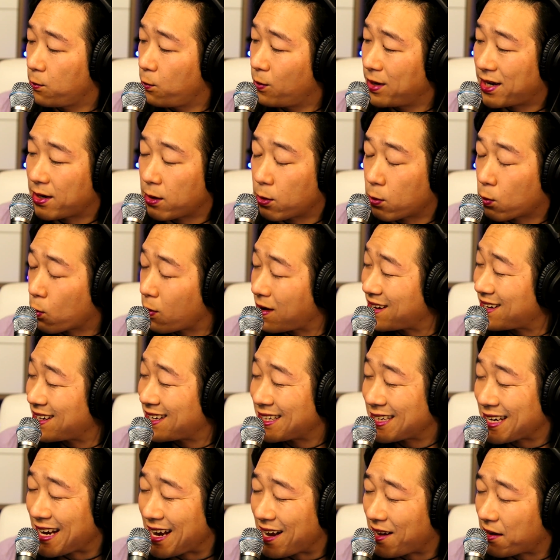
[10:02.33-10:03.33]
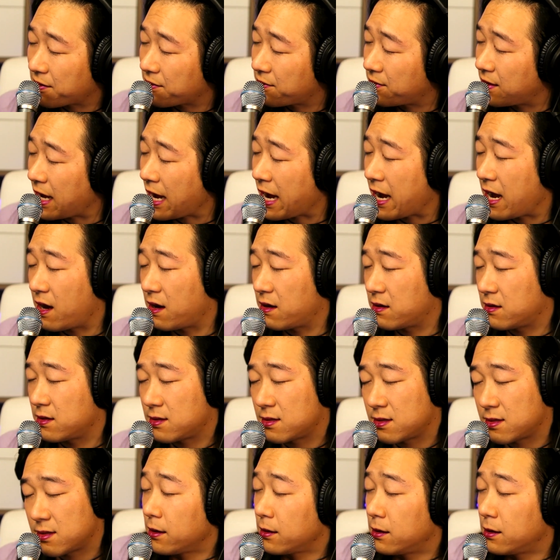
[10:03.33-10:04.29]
go running out of the house.